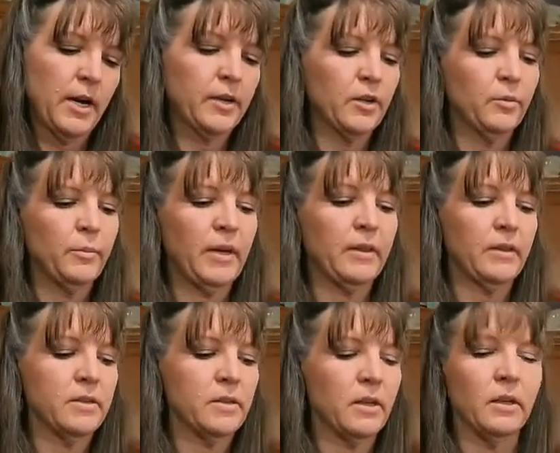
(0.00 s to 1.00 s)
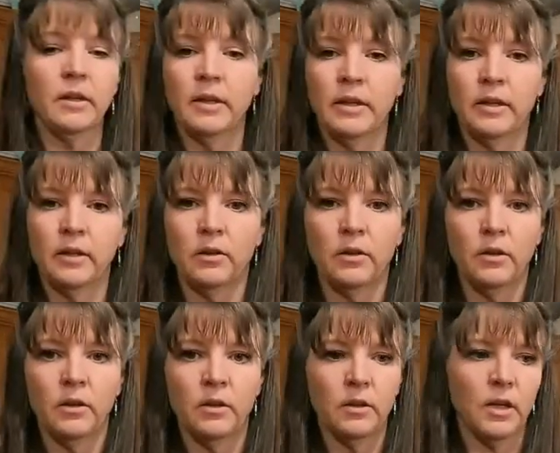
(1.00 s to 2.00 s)
I could make these a
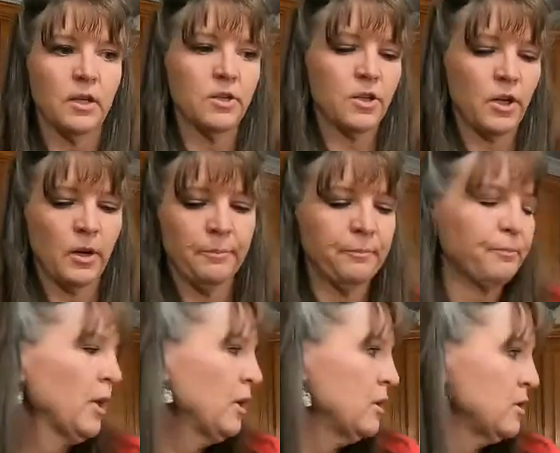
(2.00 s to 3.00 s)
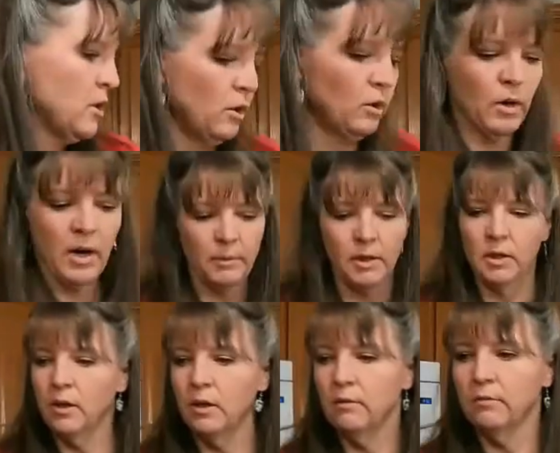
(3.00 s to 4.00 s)
little larger. So I'm
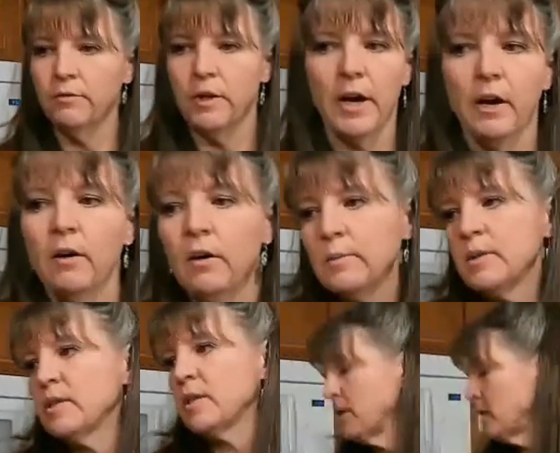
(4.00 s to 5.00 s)
gonna, for now, I'm gonna